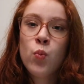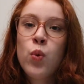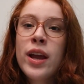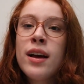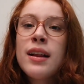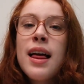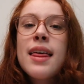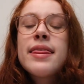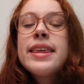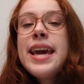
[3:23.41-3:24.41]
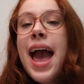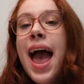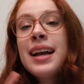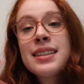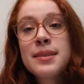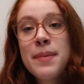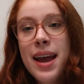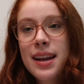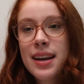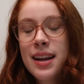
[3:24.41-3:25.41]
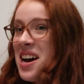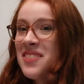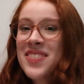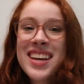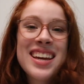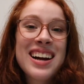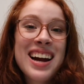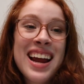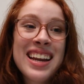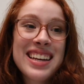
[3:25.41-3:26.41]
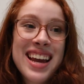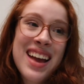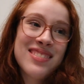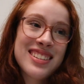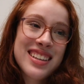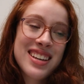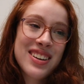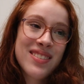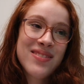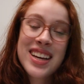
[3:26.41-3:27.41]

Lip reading: Will the X-Men appear in the MCU?